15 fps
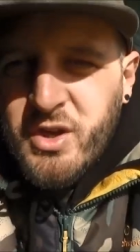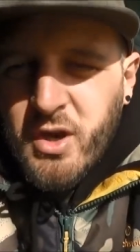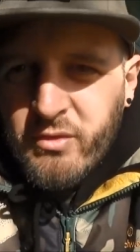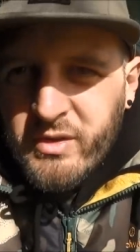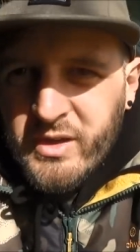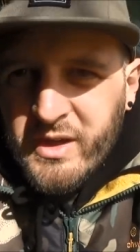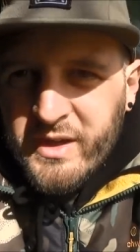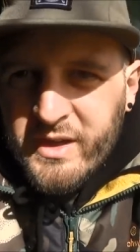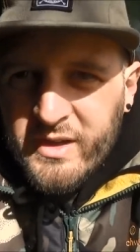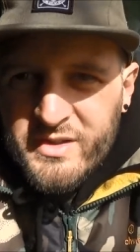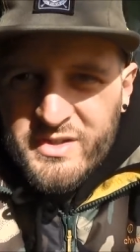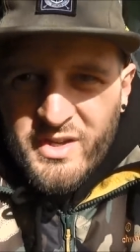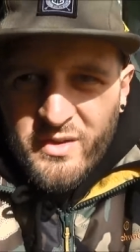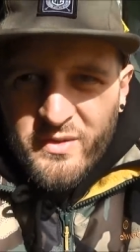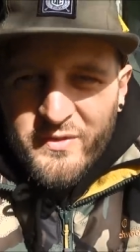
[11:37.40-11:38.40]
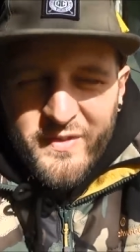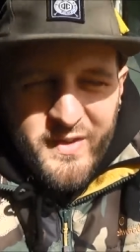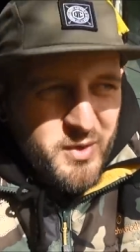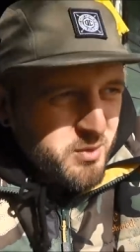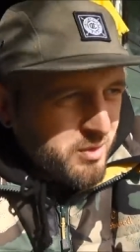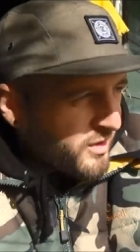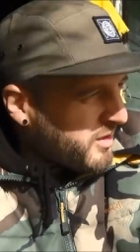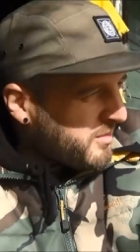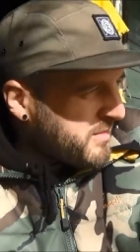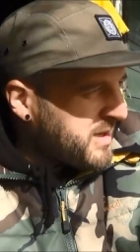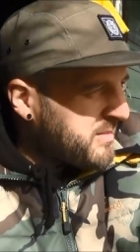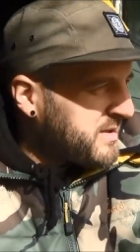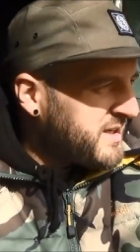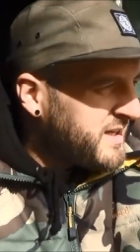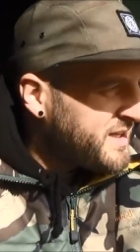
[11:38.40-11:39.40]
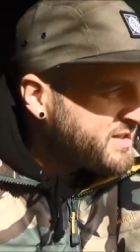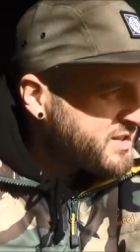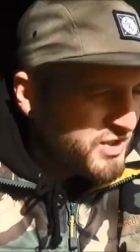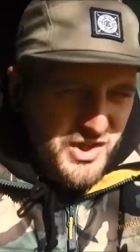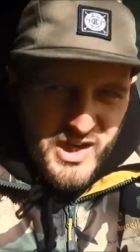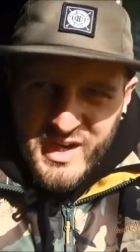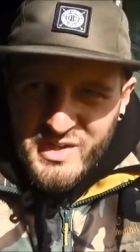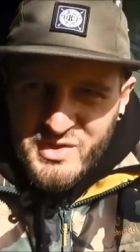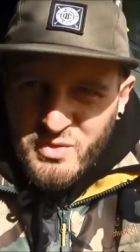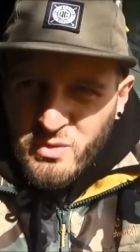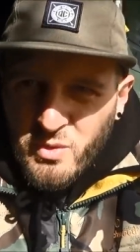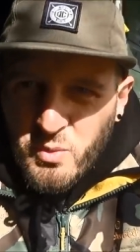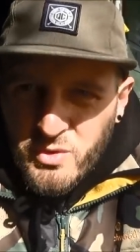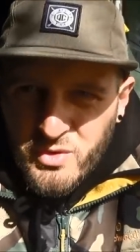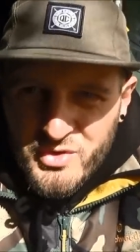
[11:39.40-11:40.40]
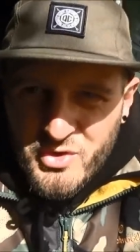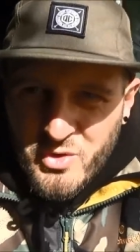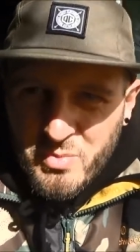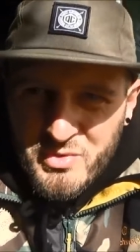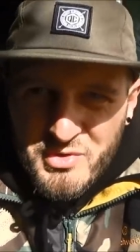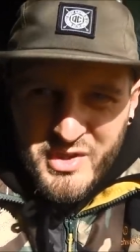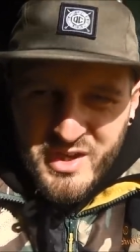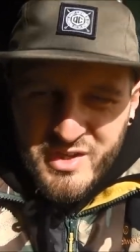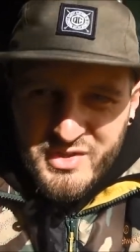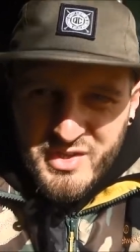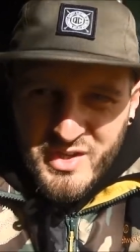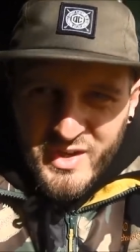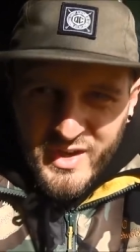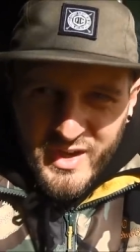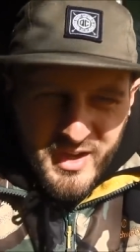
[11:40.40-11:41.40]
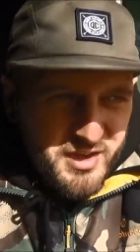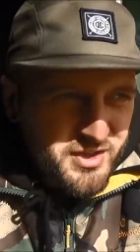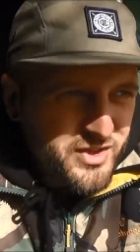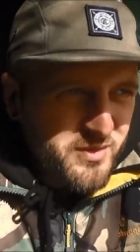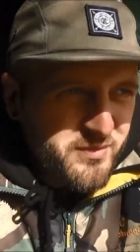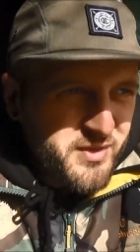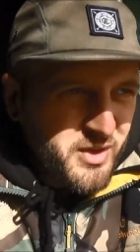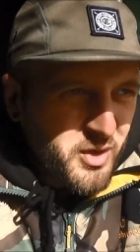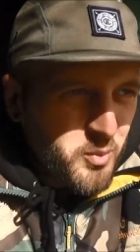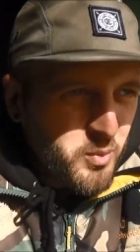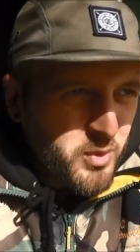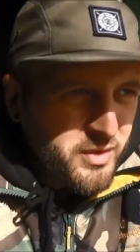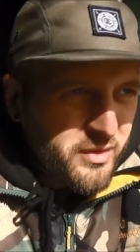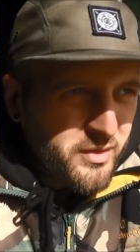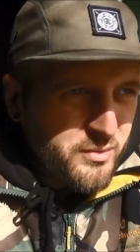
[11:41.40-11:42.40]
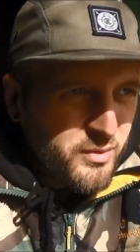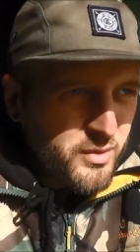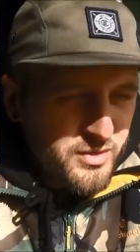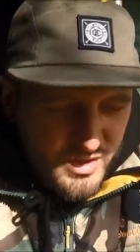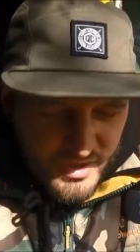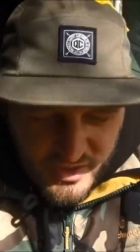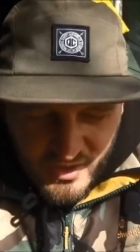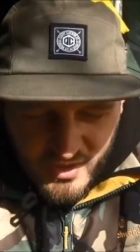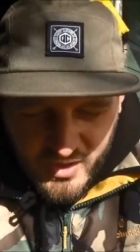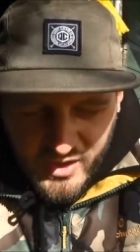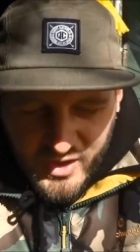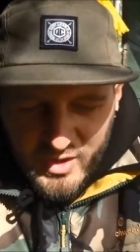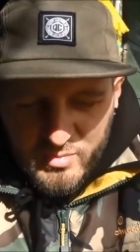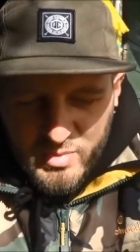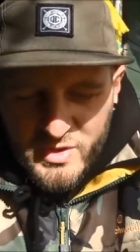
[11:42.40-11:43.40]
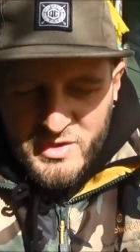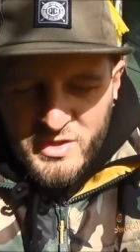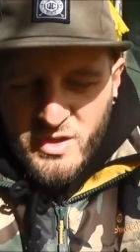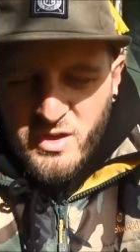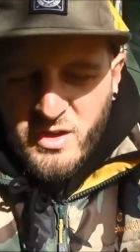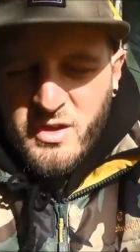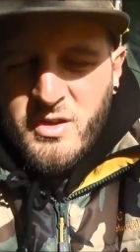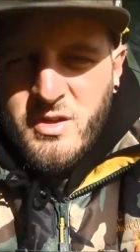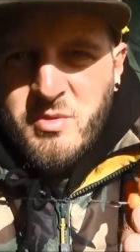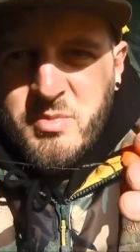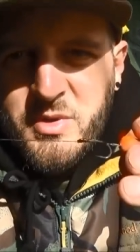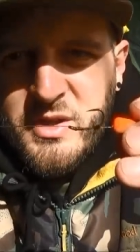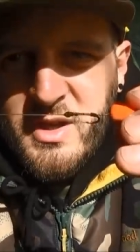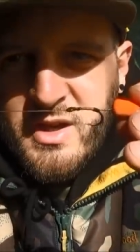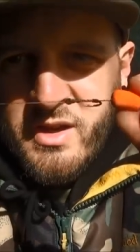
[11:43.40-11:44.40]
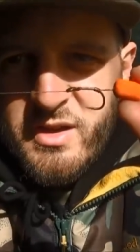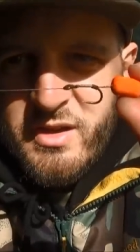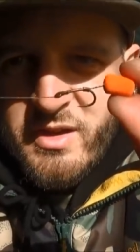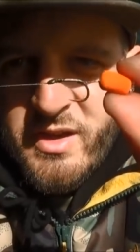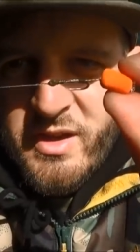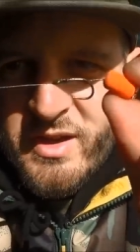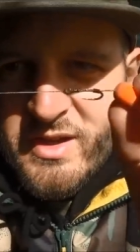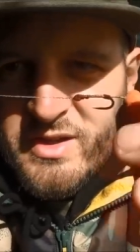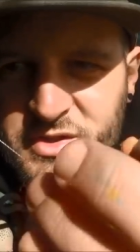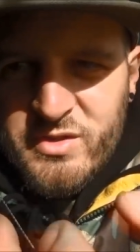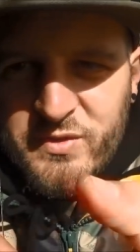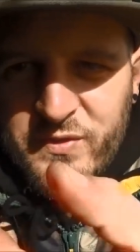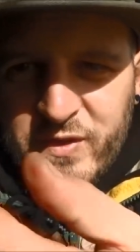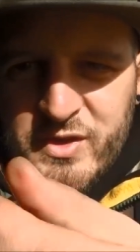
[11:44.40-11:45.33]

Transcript: currently, until I feel like I maybe need to change, or I want to chop or change something on one of the rods. But yeah, that's just